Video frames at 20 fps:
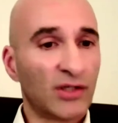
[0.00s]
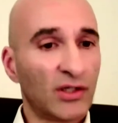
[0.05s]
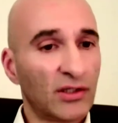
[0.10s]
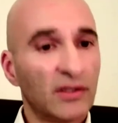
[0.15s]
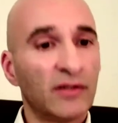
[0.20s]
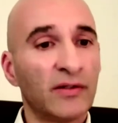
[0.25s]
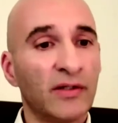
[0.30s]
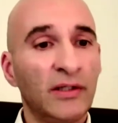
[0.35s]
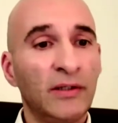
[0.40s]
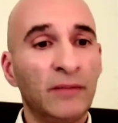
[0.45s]

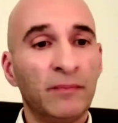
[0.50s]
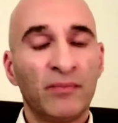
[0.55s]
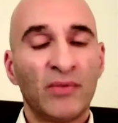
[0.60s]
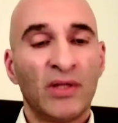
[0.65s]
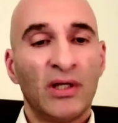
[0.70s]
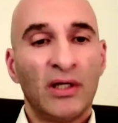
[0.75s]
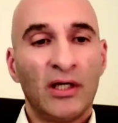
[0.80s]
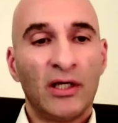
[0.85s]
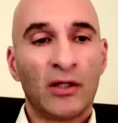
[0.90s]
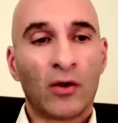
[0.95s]
Certainly,
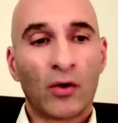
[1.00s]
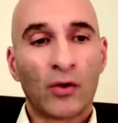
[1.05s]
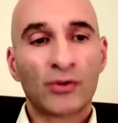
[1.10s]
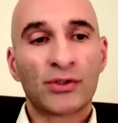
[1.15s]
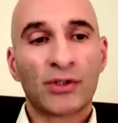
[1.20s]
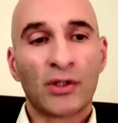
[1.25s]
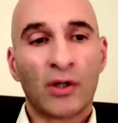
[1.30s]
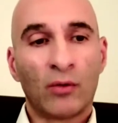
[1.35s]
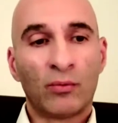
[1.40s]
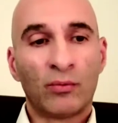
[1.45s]
it
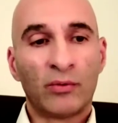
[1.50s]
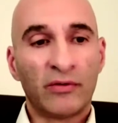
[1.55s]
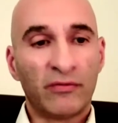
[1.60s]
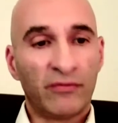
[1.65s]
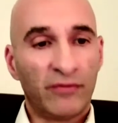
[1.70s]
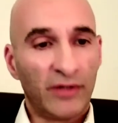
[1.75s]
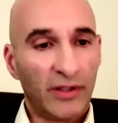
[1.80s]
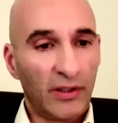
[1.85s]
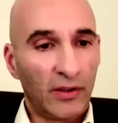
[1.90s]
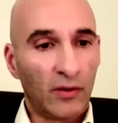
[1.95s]
also
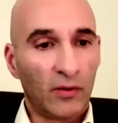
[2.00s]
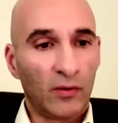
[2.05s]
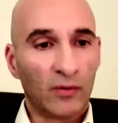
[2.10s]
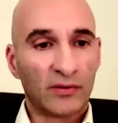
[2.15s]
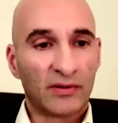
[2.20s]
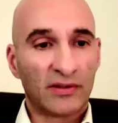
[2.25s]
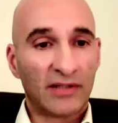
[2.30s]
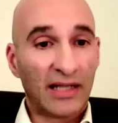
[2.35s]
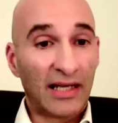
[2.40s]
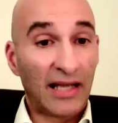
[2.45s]

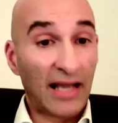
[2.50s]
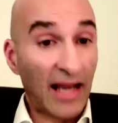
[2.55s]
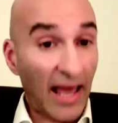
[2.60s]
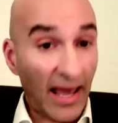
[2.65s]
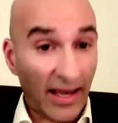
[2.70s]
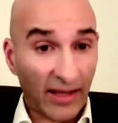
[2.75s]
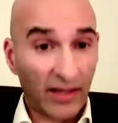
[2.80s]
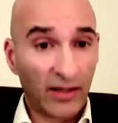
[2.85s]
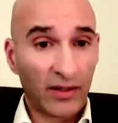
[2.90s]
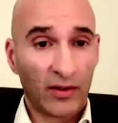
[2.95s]
revealed the
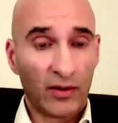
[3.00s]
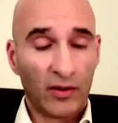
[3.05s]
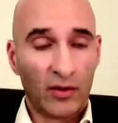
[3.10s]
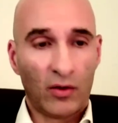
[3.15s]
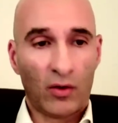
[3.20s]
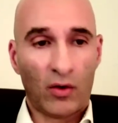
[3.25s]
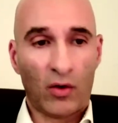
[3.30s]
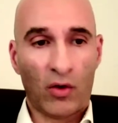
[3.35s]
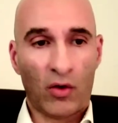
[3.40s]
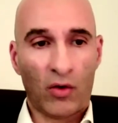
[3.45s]
lack
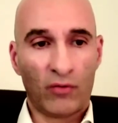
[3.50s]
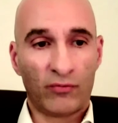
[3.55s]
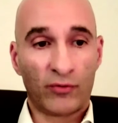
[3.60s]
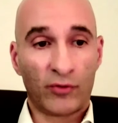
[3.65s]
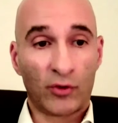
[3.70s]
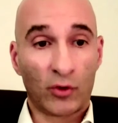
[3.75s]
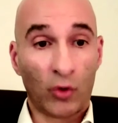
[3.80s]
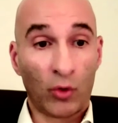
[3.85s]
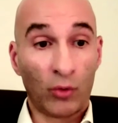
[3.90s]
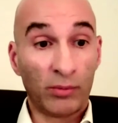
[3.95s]
of
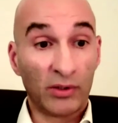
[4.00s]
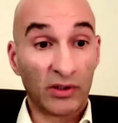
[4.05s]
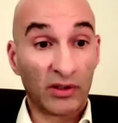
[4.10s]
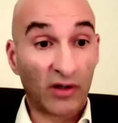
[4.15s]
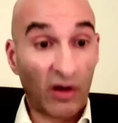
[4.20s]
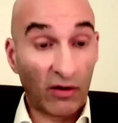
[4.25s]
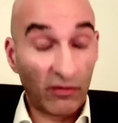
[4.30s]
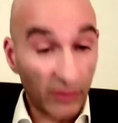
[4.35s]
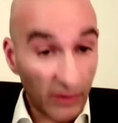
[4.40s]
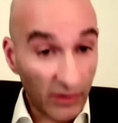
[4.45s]
global
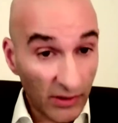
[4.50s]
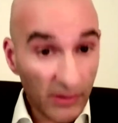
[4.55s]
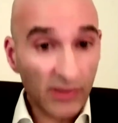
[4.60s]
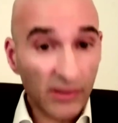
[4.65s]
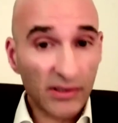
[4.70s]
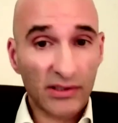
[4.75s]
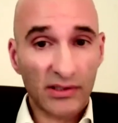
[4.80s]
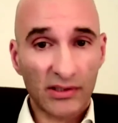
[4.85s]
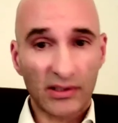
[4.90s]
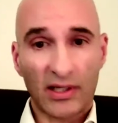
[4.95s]

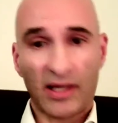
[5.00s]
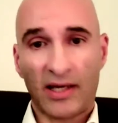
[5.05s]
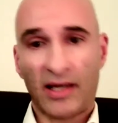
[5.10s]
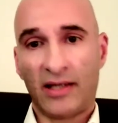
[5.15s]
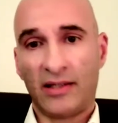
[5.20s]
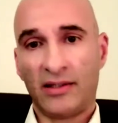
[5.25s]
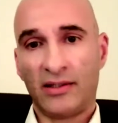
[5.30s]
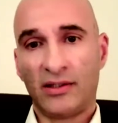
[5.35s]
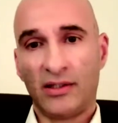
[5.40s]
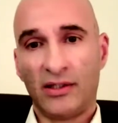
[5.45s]
governance
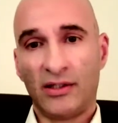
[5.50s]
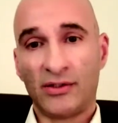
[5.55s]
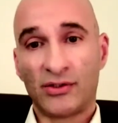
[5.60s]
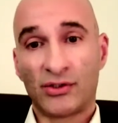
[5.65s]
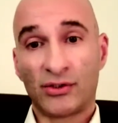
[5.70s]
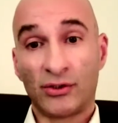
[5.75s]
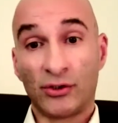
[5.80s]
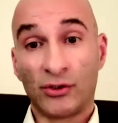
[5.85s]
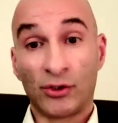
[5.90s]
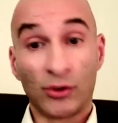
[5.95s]
and
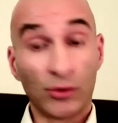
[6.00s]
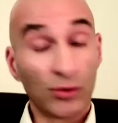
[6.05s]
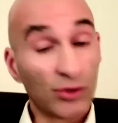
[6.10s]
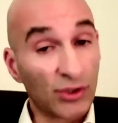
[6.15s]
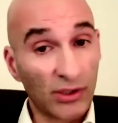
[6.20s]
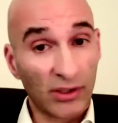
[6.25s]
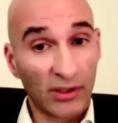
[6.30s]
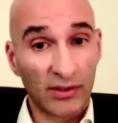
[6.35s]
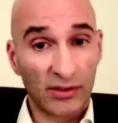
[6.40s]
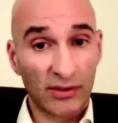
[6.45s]

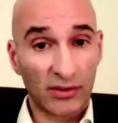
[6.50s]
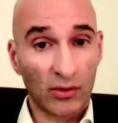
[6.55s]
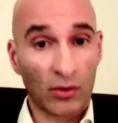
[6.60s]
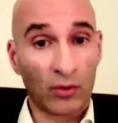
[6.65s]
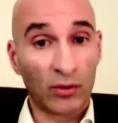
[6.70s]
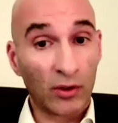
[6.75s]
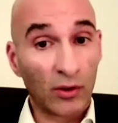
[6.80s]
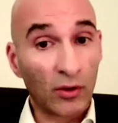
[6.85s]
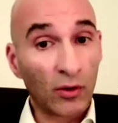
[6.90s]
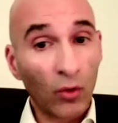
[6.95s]
institutions
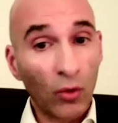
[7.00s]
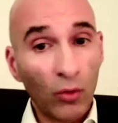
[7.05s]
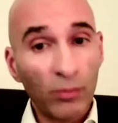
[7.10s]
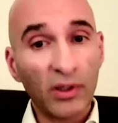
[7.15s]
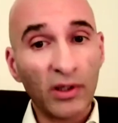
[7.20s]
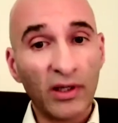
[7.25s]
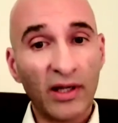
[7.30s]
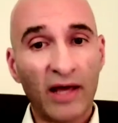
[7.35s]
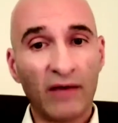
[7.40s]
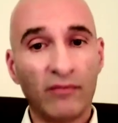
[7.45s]
on a
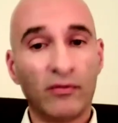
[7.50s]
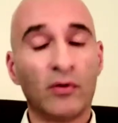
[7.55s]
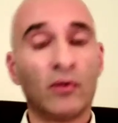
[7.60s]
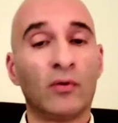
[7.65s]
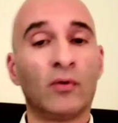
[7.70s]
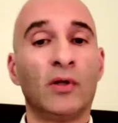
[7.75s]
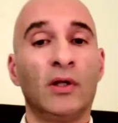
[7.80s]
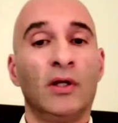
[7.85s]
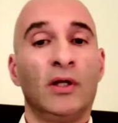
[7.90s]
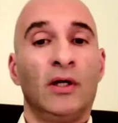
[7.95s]
global
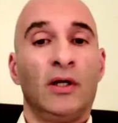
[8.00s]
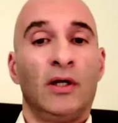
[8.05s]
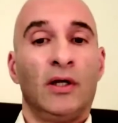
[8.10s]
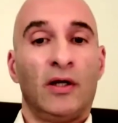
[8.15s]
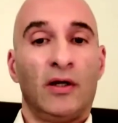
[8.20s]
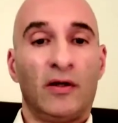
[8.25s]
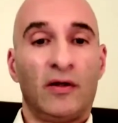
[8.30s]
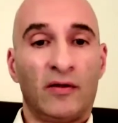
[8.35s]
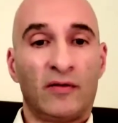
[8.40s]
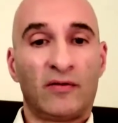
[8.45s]
level
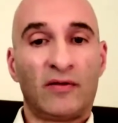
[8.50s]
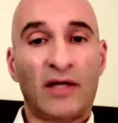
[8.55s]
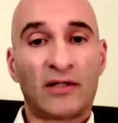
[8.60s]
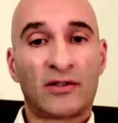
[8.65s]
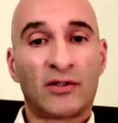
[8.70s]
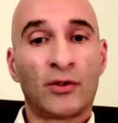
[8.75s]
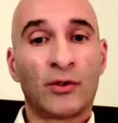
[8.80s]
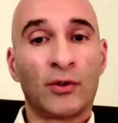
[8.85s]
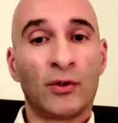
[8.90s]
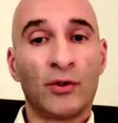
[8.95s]
uh,
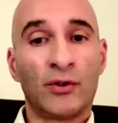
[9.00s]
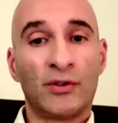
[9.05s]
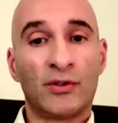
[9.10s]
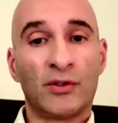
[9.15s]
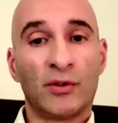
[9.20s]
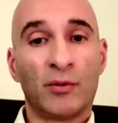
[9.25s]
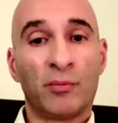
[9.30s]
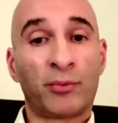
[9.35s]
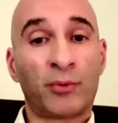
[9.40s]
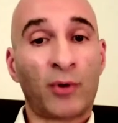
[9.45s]
that
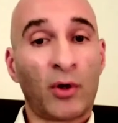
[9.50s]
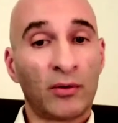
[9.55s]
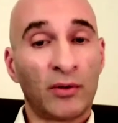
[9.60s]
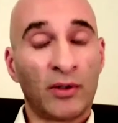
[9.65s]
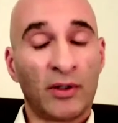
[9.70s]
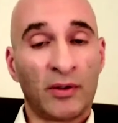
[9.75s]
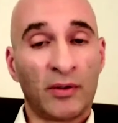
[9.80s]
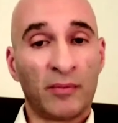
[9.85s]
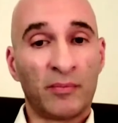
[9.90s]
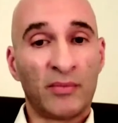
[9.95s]
could
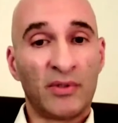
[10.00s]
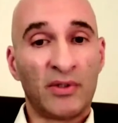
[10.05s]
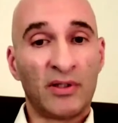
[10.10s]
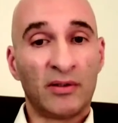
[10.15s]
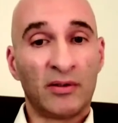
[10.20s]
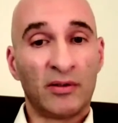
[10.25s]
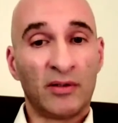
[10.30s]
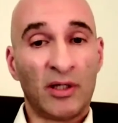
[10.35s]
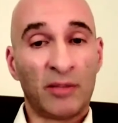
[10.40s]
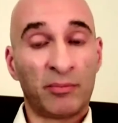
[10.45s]
um,
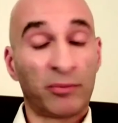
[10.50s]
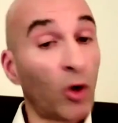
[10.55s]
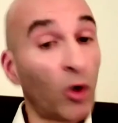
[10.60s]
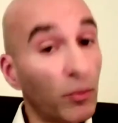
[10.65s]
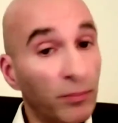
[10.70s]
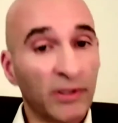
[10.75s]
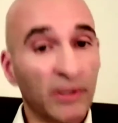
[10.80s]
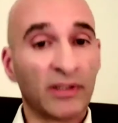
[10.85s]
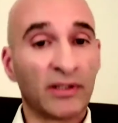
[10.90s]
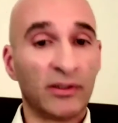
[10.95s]

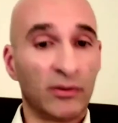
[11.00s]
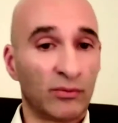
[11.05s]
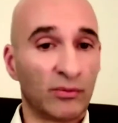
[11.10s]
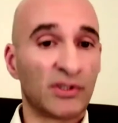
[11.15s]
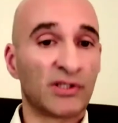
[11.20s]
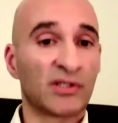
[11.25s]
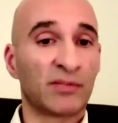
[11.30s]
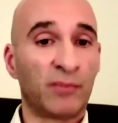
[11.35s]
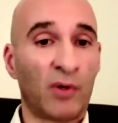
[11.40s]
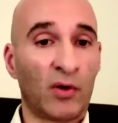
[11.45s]
appropriately
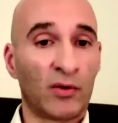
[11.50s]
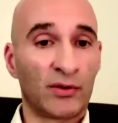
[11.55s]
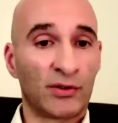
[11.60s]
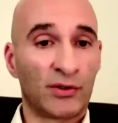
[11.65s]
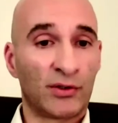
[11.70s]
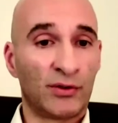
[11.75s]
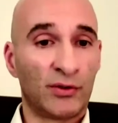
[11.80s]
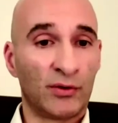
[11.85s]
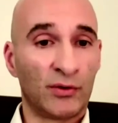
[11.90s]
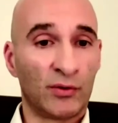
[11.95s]
respond
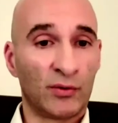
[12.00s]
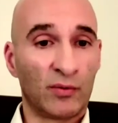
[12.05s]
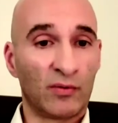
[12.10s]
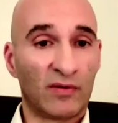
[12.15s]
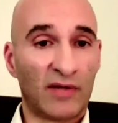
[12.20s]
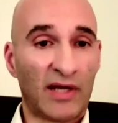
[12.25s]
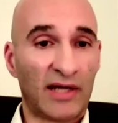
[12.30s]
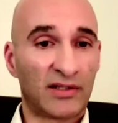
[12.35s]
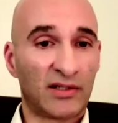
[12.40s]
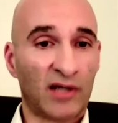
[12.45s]
to
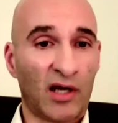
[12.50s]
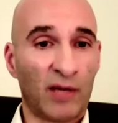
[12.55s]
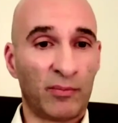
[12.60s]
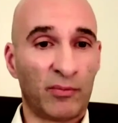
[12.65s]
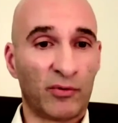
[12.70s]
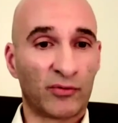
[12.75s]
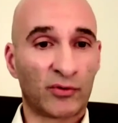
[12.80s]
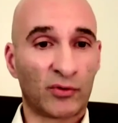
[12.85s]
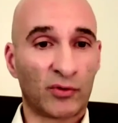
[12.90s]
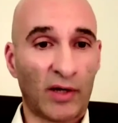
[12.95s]
that
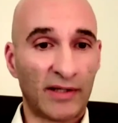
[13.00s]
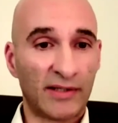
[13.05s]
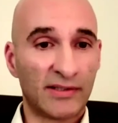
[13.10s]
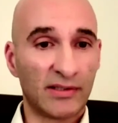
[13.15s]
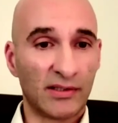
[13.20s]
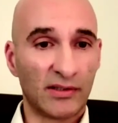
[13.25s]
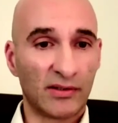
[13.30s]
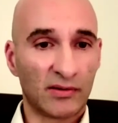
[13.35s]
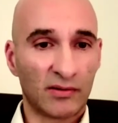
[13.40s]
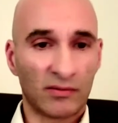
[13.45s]
type of
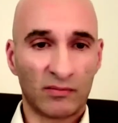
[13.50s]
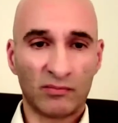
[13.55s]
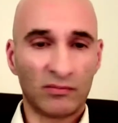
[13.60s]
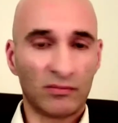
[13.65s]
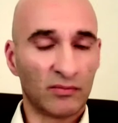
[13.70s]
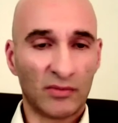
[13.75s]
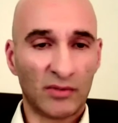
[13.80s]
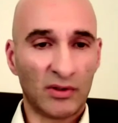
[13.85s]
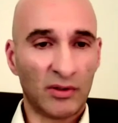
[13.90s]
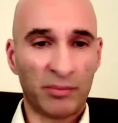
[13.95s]
crisis.
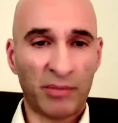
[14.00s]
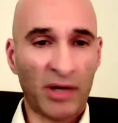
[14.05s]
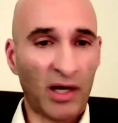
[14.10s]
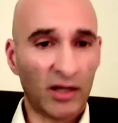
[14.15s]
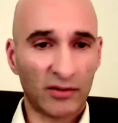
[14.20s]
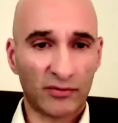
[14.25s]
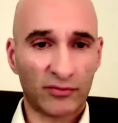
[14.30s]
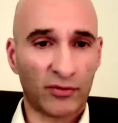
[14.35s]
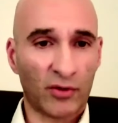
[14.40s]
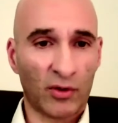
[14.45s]
And
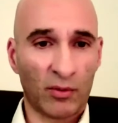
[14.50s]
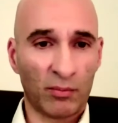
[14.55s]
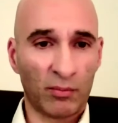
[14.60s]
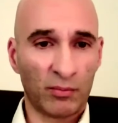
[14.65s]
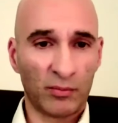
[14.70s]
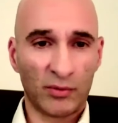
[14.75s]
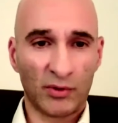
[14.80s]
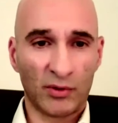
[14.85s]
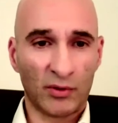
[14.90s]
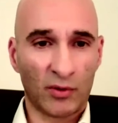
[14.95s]
apart
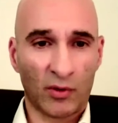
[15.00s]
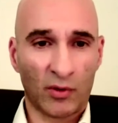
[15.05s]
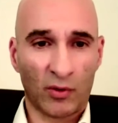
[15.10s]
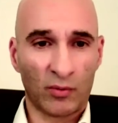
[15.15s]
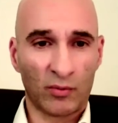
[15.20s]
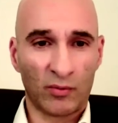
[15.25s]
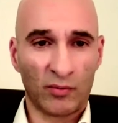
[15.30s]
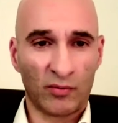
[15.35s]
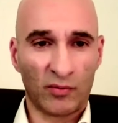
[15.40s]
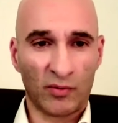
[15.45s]
from you
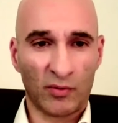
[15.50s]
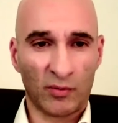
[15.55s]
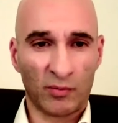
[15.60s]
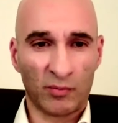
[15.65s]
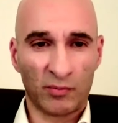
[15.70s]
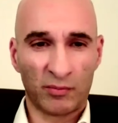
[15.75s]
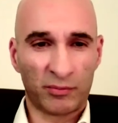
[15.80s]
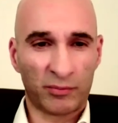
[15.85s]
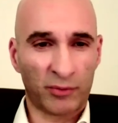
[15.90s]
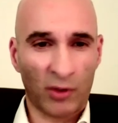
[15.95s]
know the
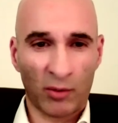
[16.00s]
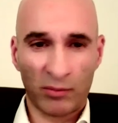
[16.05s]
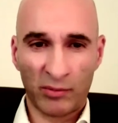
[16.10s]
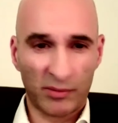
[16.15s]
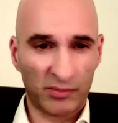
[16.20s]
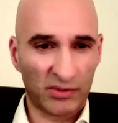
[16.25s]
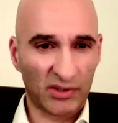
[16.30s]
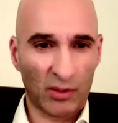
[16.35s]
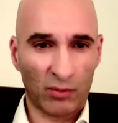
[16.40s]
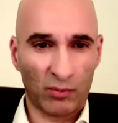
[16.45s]

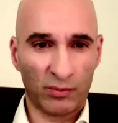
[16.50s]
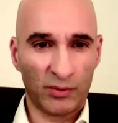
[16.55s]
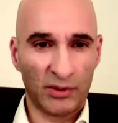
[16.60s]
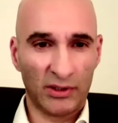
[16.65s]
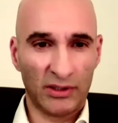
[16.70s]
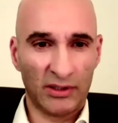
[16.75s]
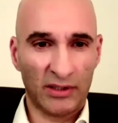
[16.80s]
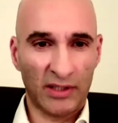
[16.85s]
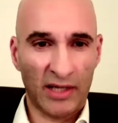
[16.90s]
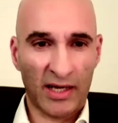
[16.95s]
problems that
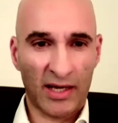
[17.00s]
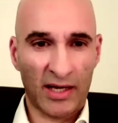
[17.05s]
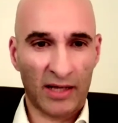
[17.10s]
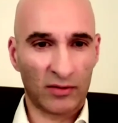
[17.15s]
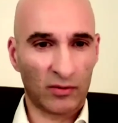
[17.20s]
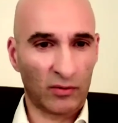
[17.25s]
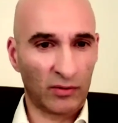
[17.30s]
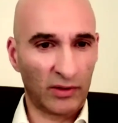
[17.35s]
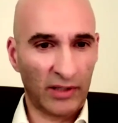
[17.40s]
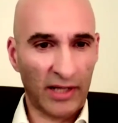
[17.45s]
we
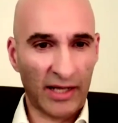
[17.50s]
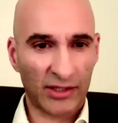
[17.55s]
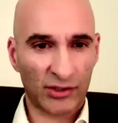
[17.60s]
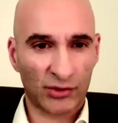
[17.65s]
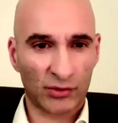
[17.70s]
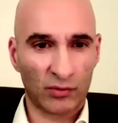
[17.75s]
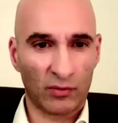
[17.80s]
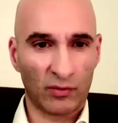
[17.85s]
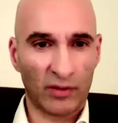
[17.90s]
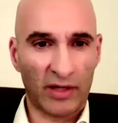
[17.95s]
had on a
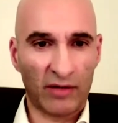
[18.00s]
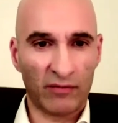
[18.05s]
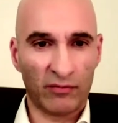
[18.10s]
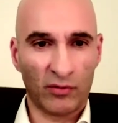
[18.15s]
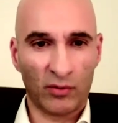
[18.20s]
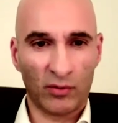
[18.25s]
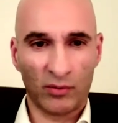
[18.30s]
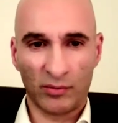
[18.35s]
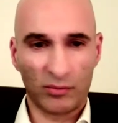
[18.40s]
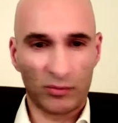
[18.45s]
national level,